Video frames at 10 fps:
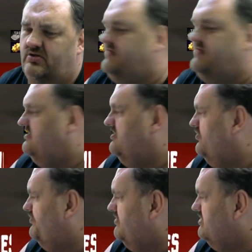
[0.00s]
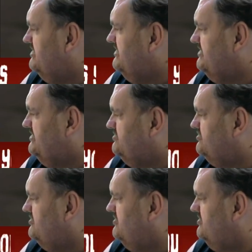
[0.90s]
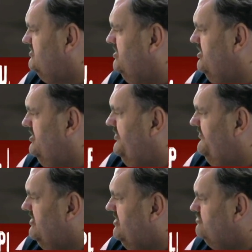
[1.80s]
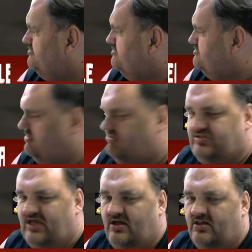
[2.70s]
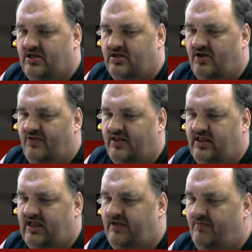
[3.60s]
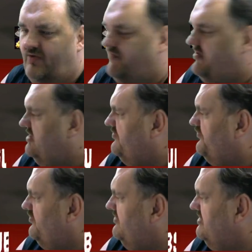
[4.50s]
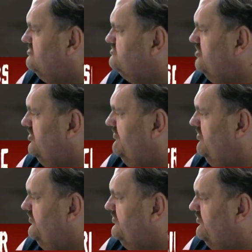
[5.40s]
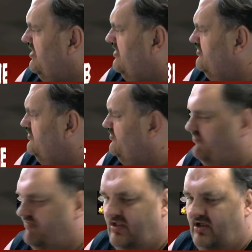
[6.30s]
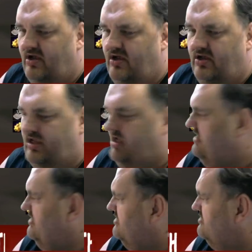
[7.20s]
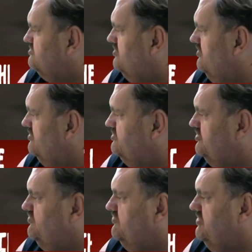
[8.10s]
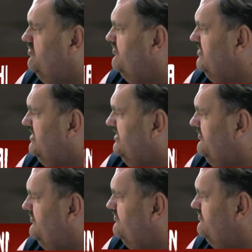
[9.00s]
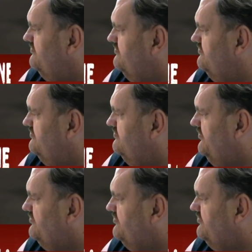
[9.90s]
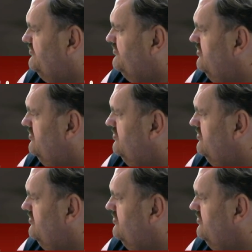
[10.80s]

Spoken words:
Let me know, please. because as soon as I click on the game over here for me to start moving around, it is going to mute the game, or the sound.